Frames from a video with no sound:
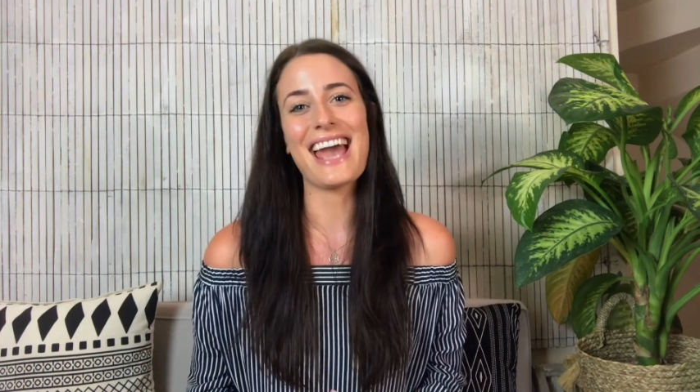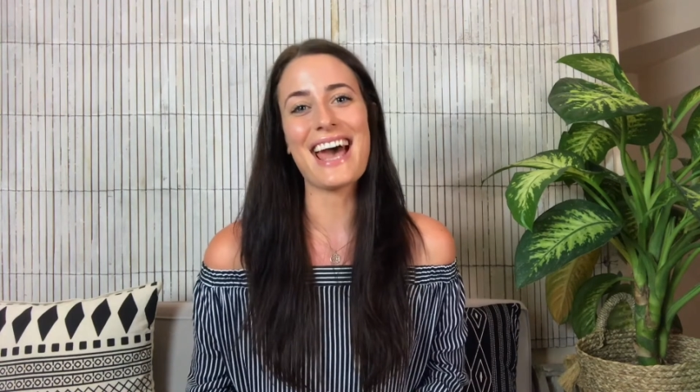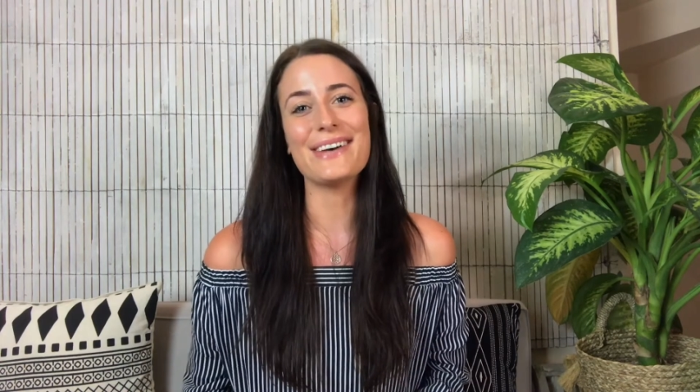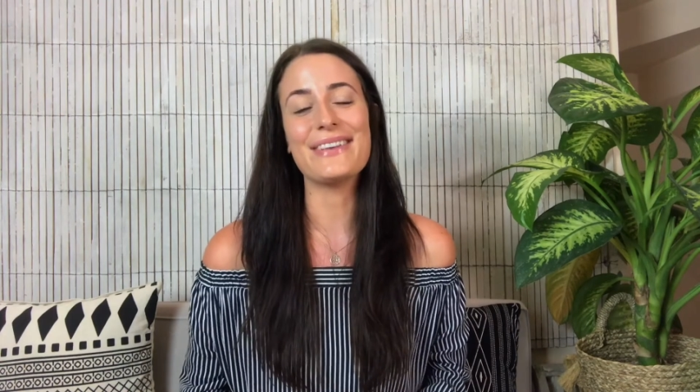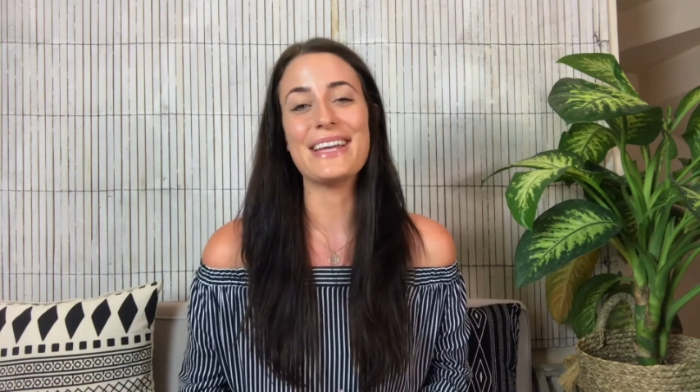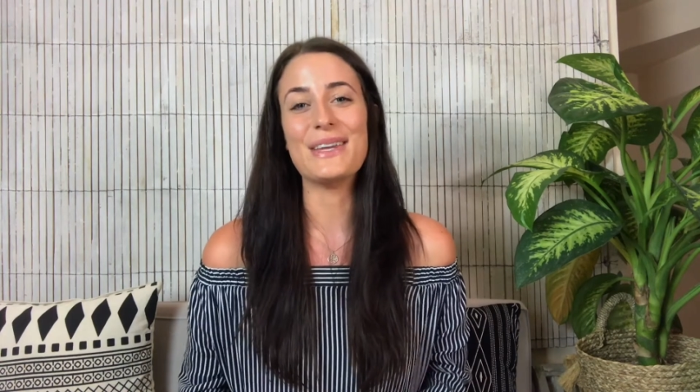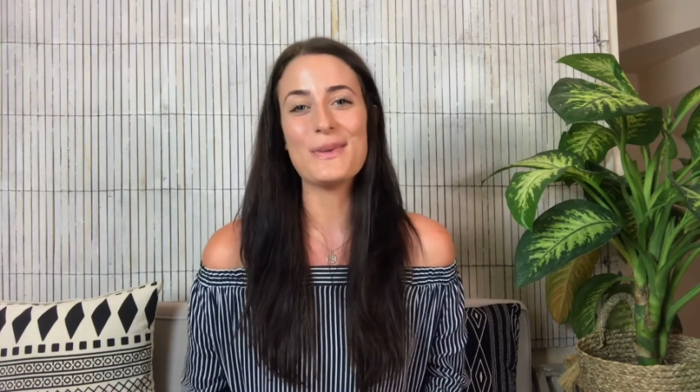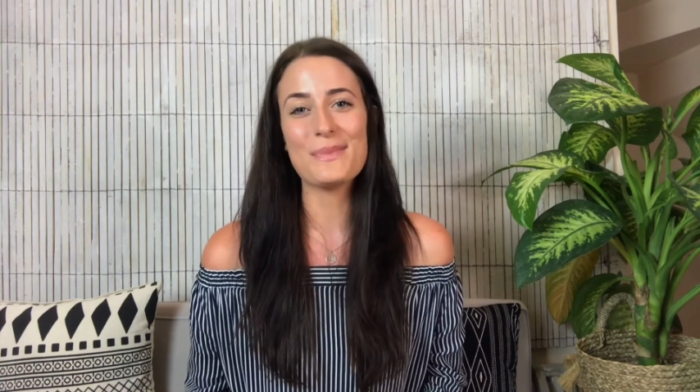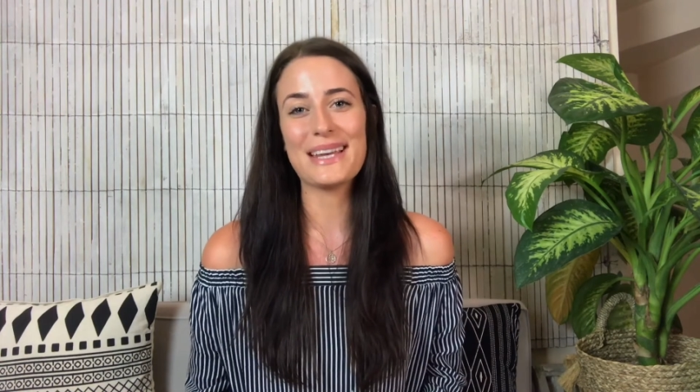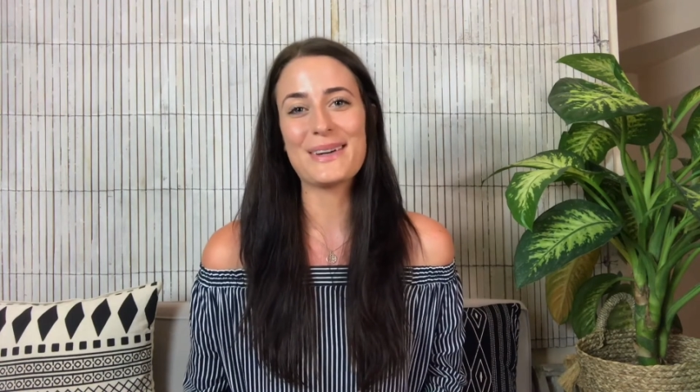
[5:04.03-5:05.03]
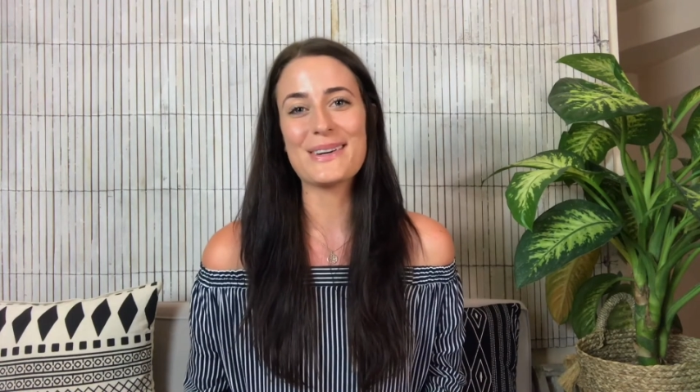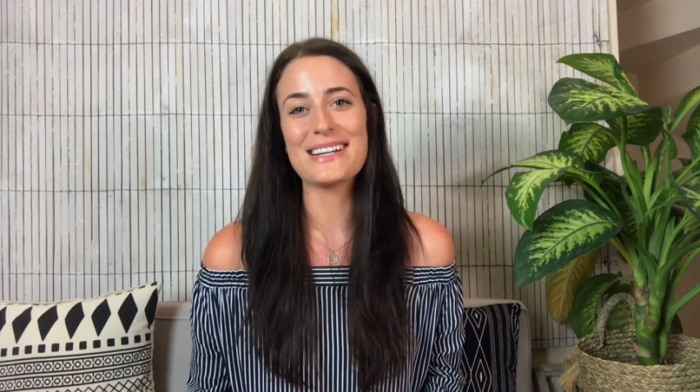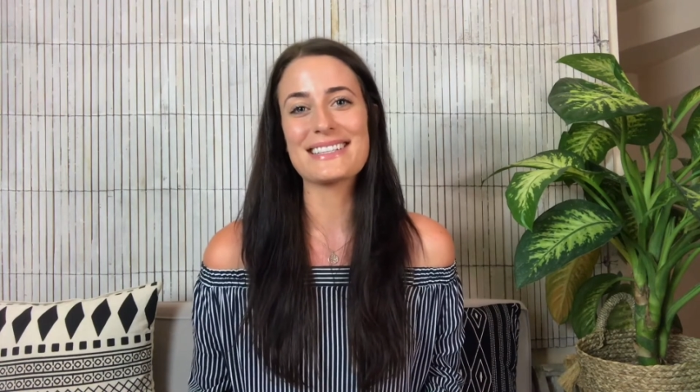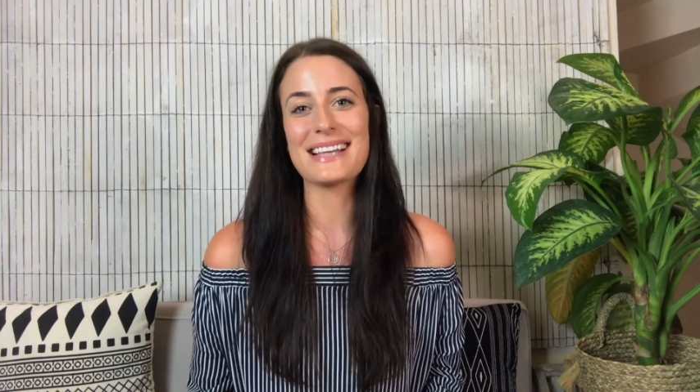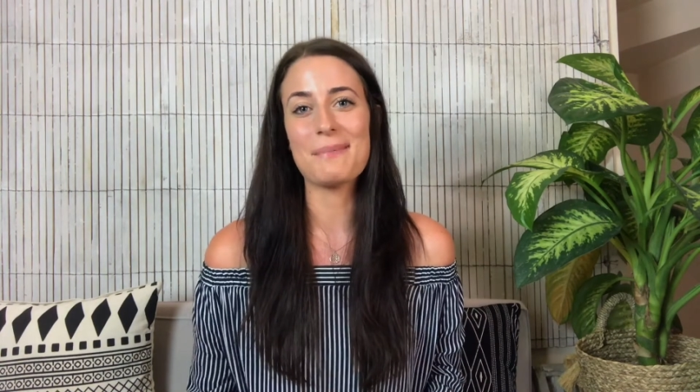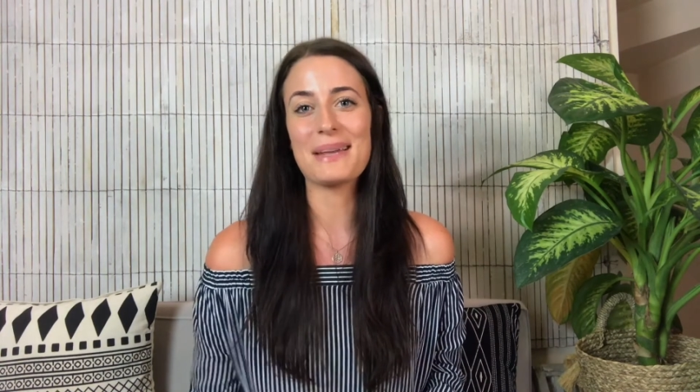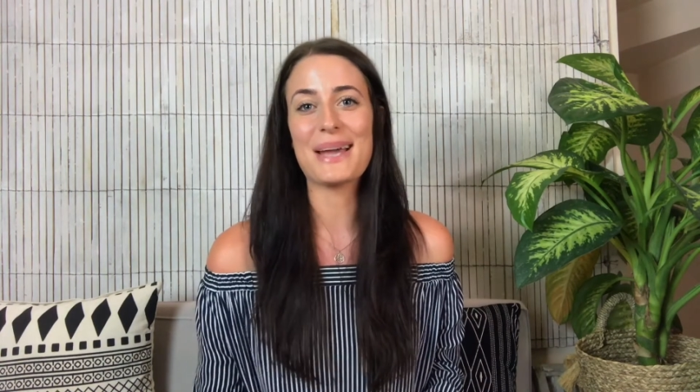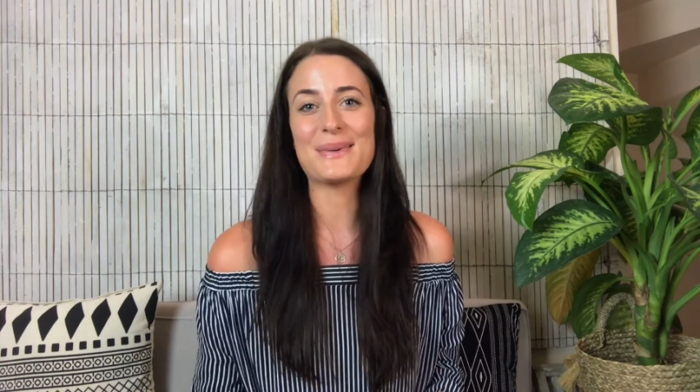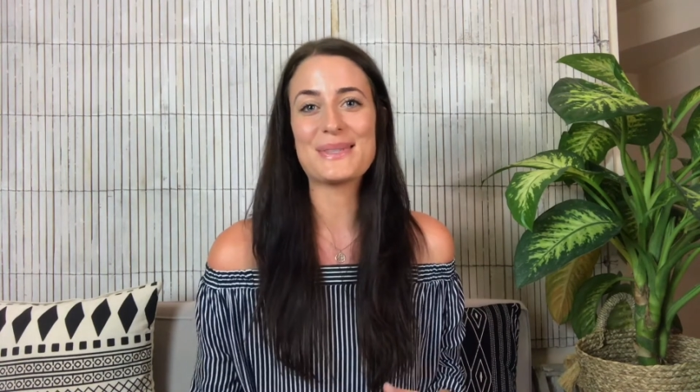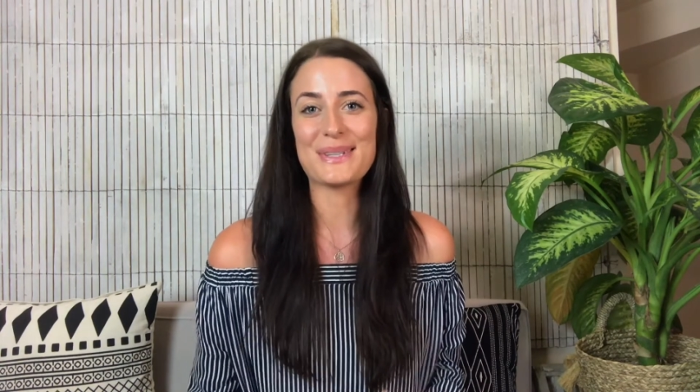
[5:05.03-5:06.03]
have a new mini course coming
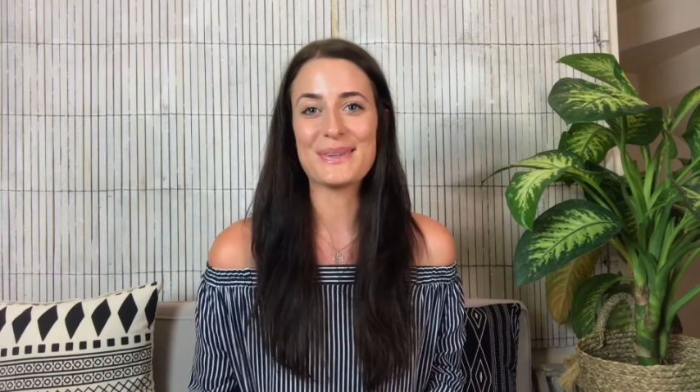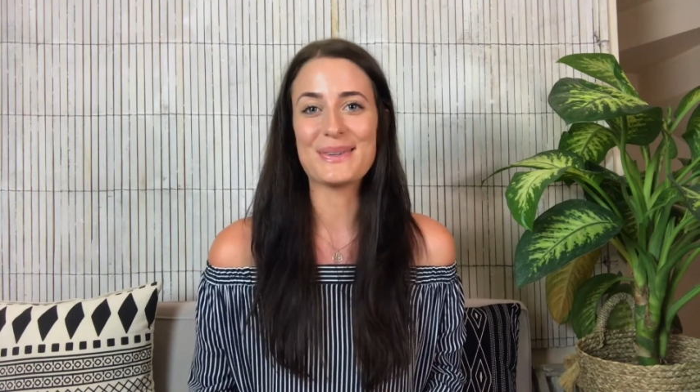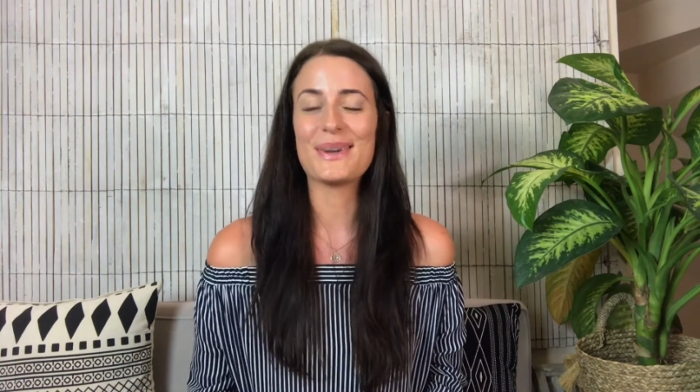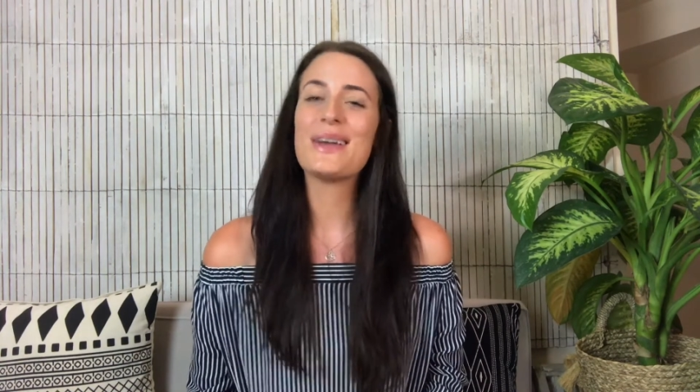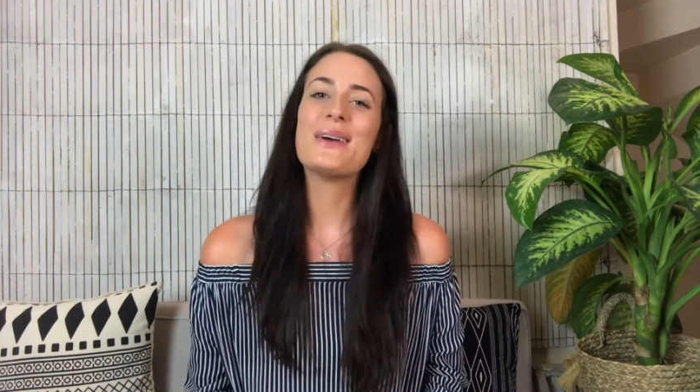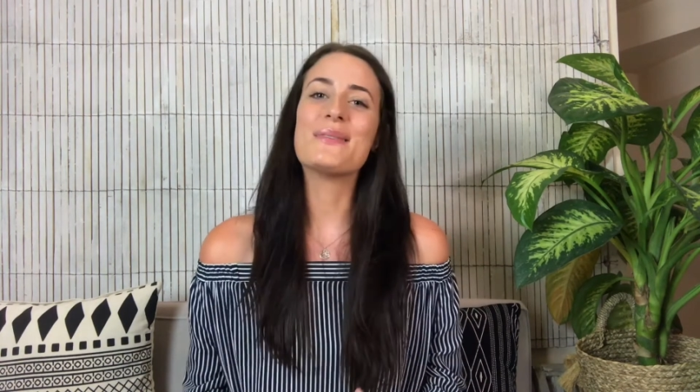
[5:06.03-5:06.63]
out soon,